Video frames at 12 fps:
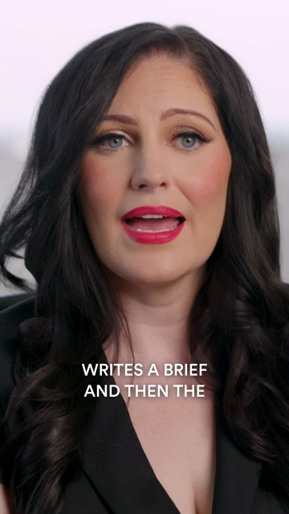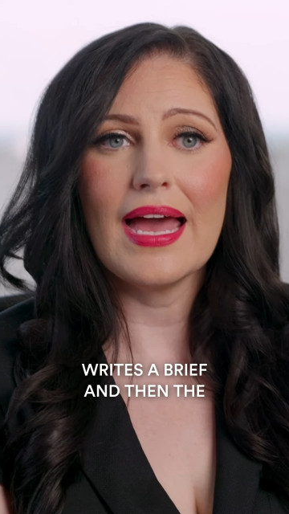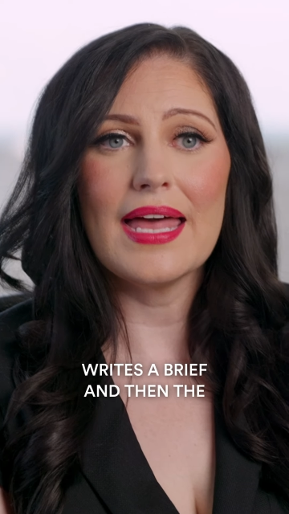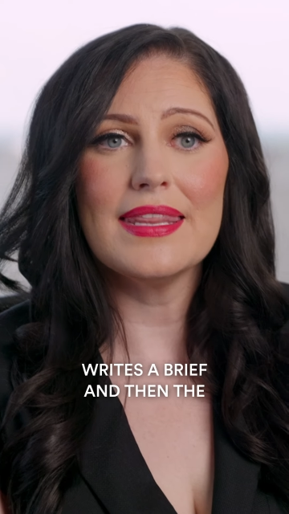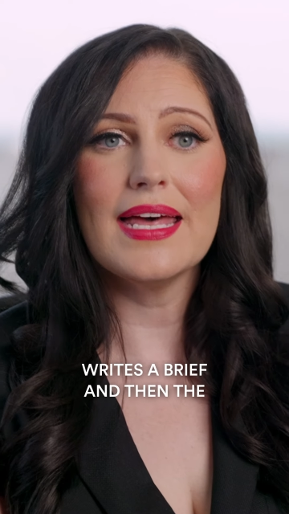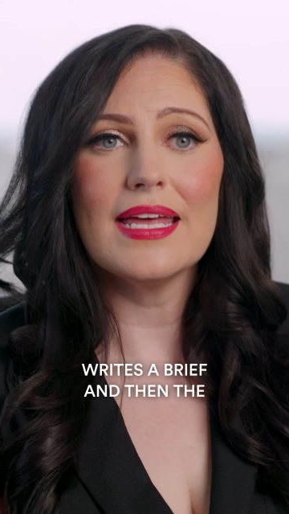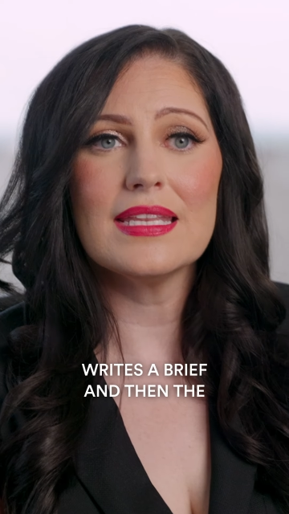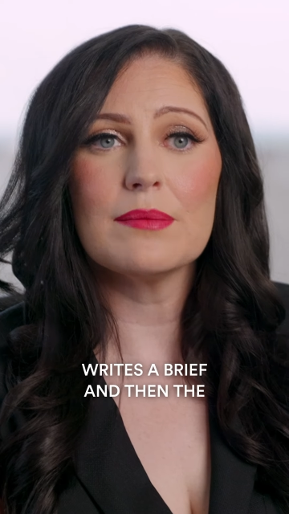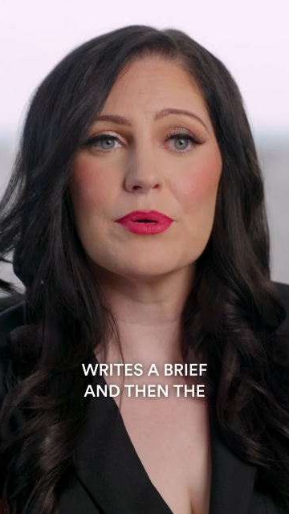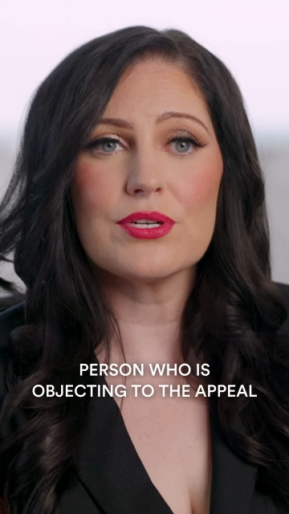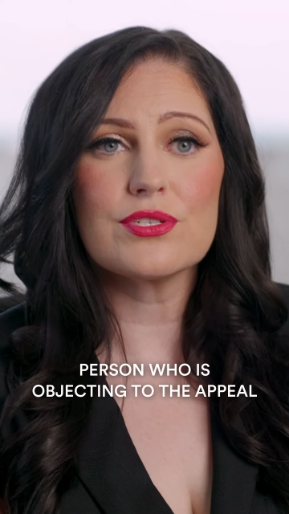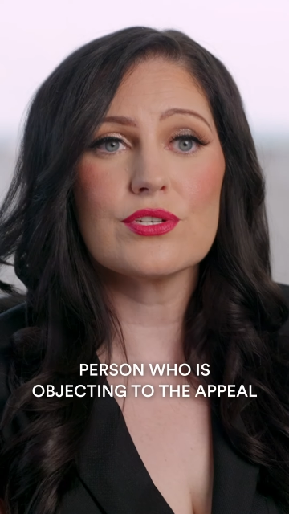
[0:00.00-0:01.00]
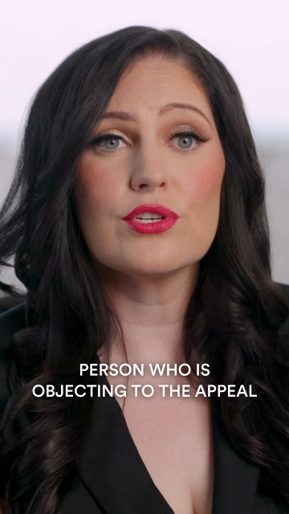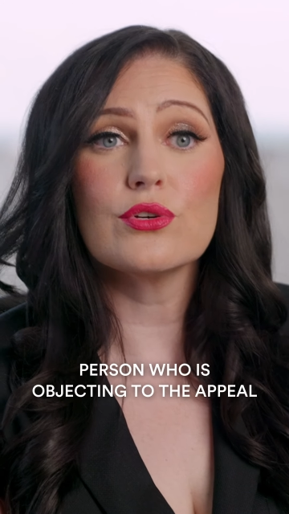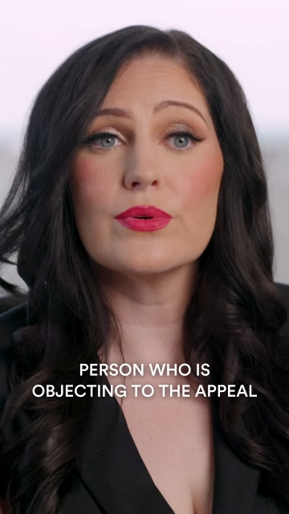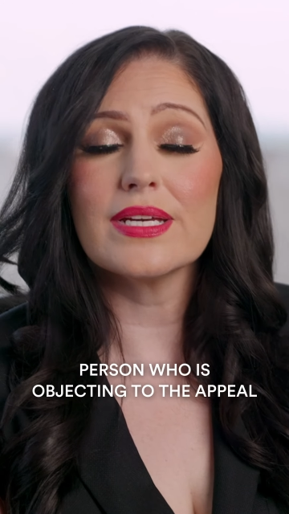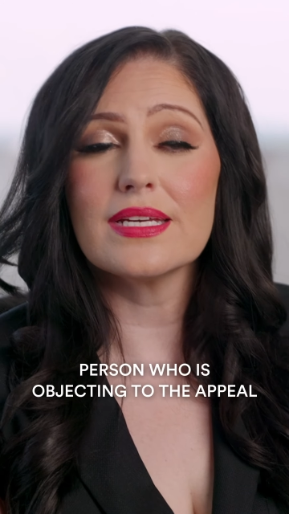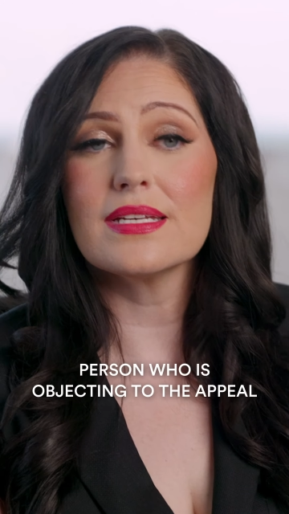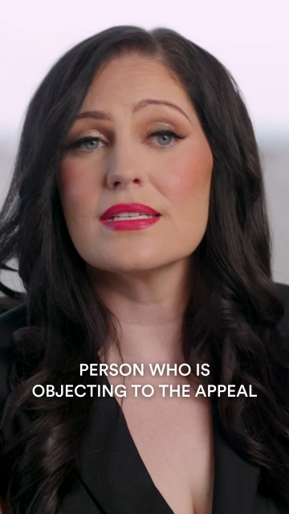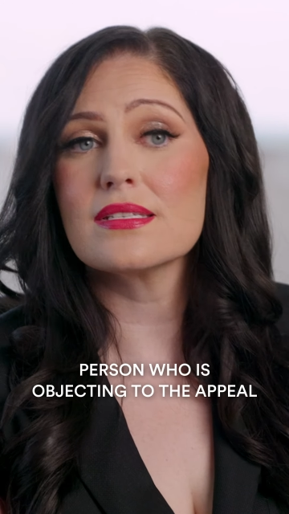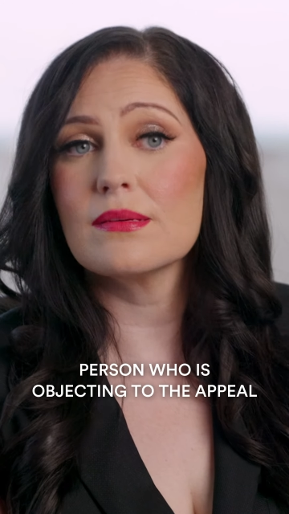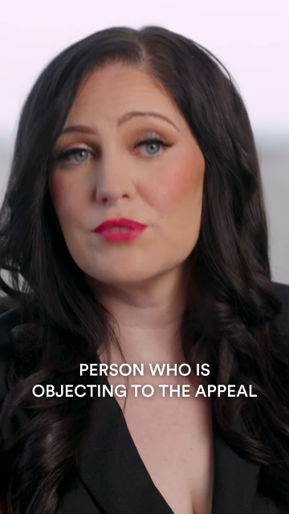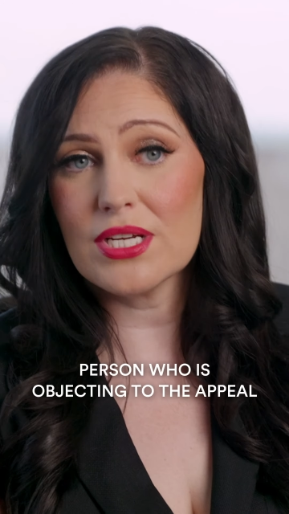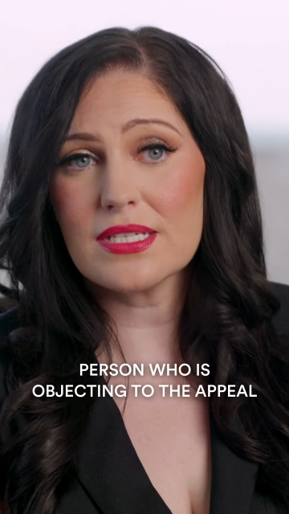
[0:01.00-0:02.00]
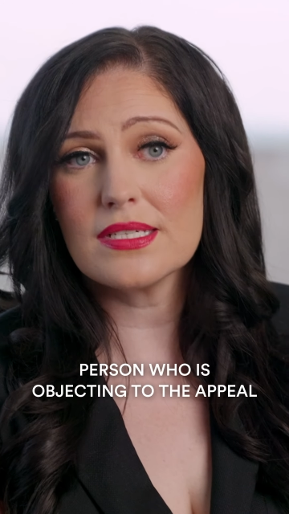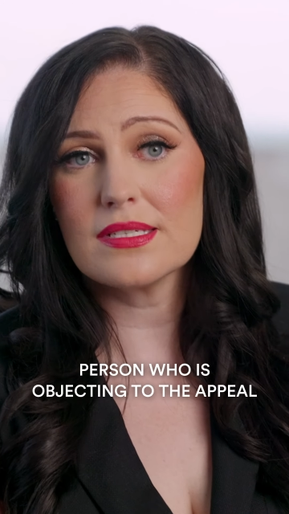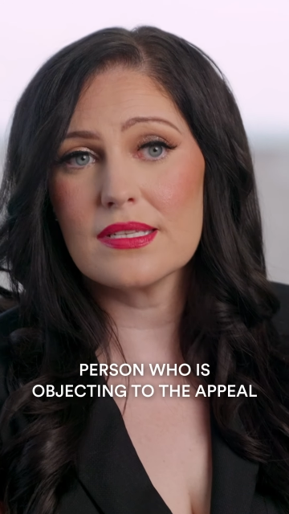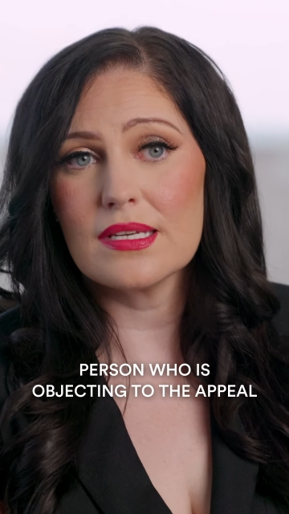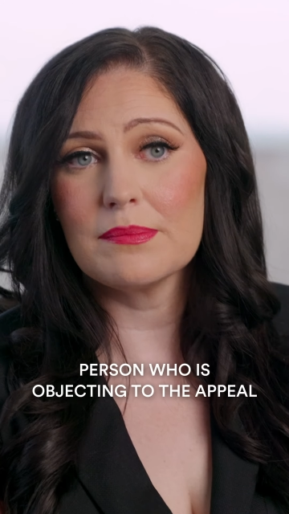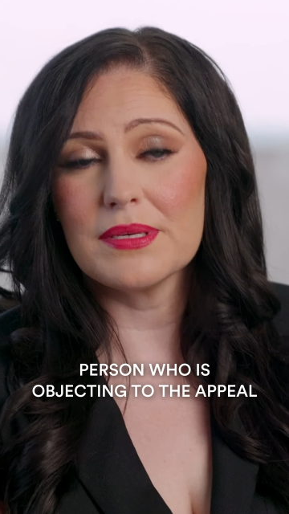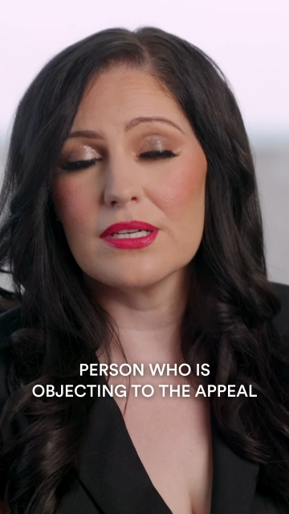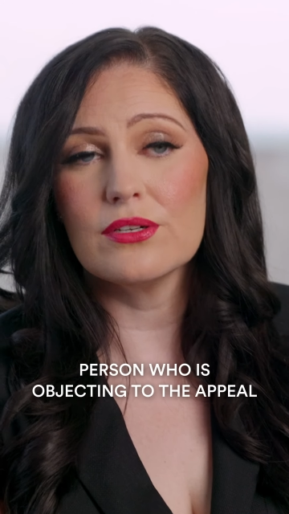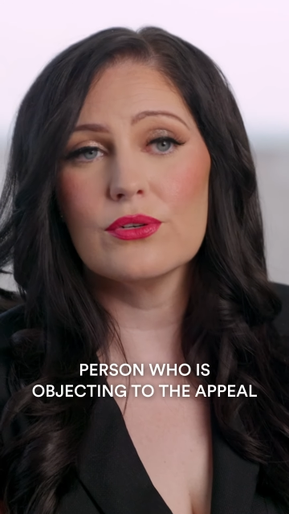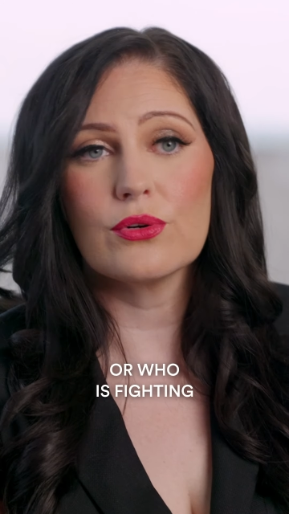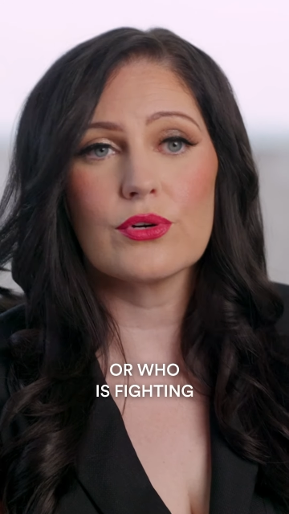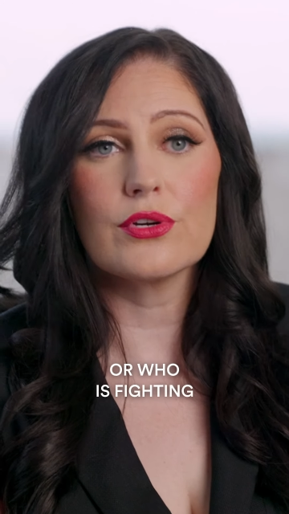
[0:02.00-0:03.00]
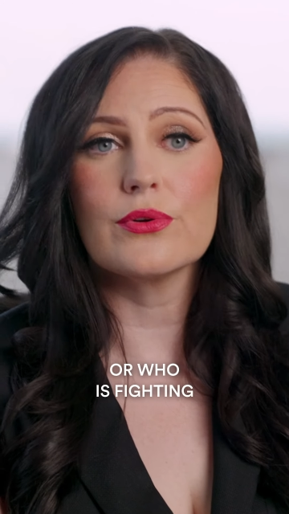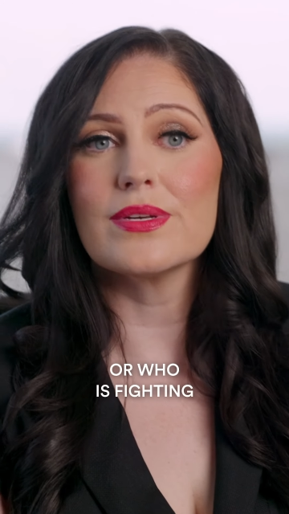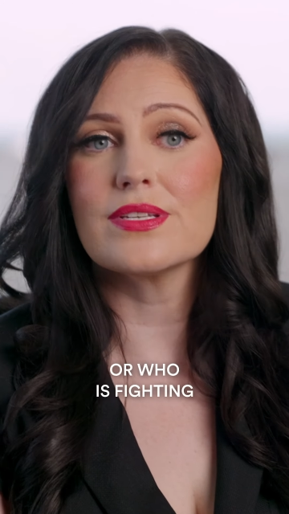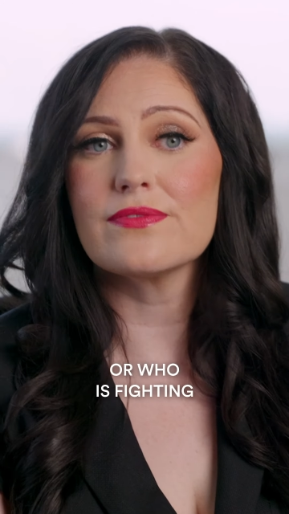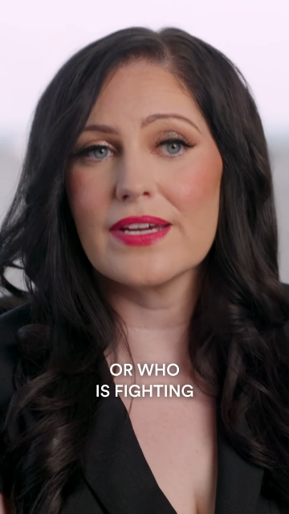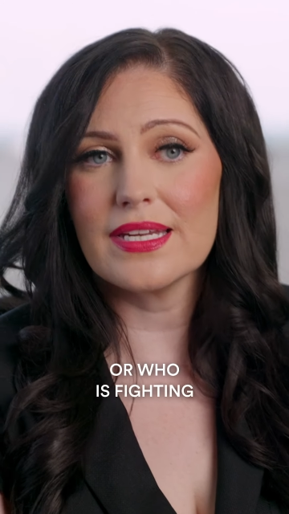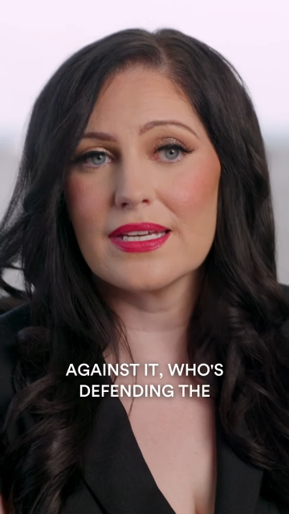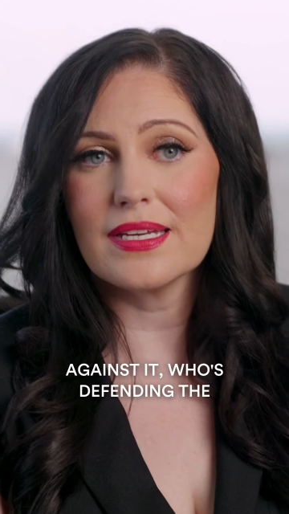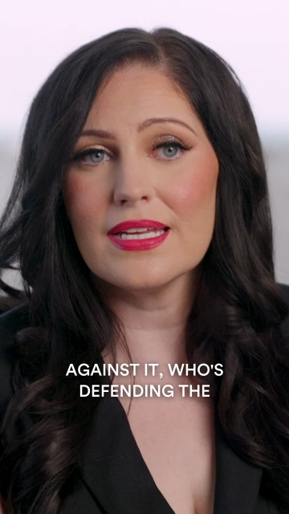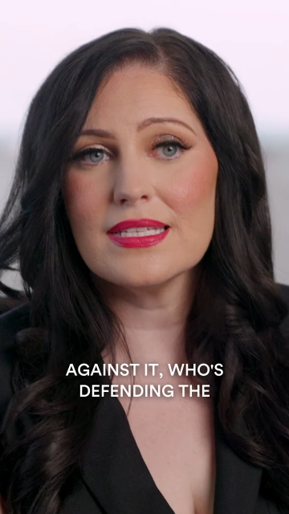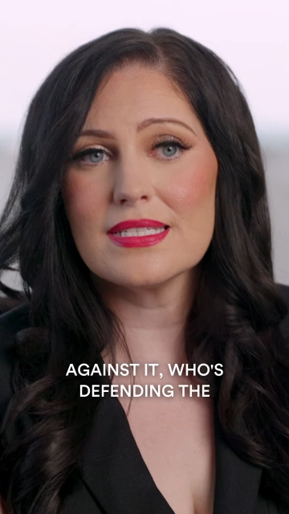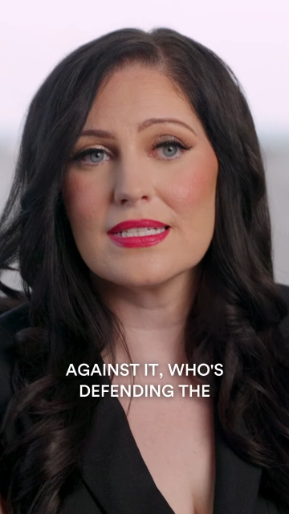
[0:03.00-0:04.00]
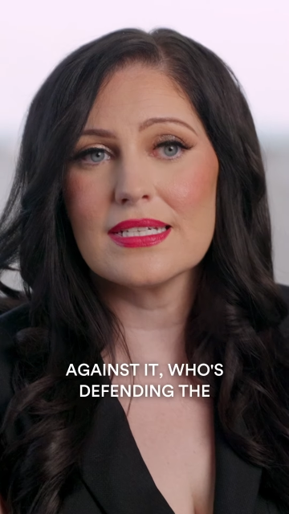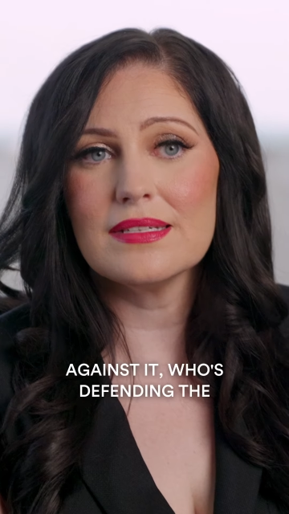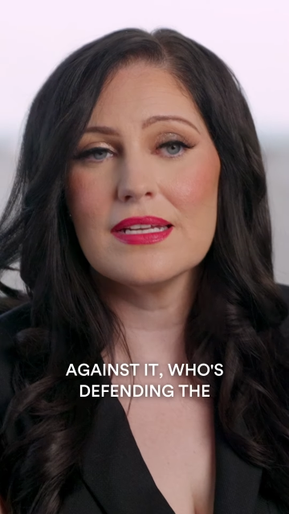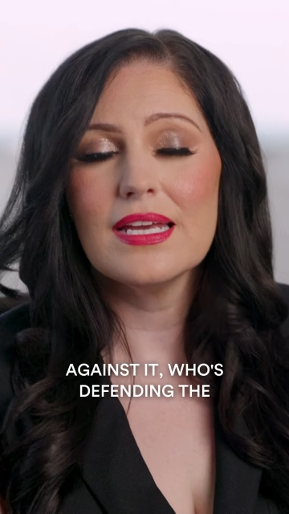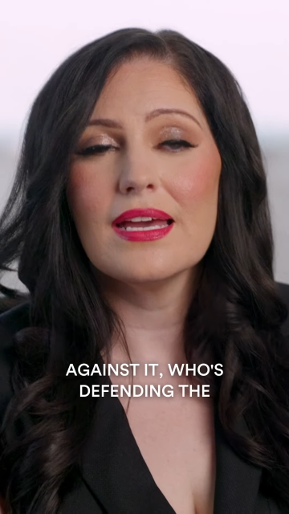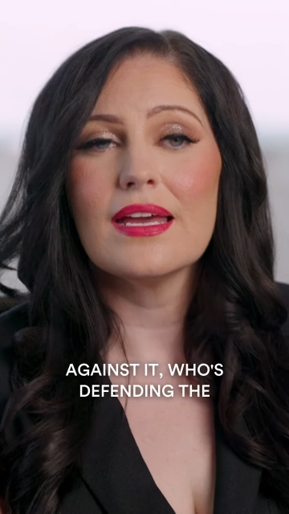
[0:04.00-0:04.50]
and then the person who is objecting to the appeal or who is fighting against it,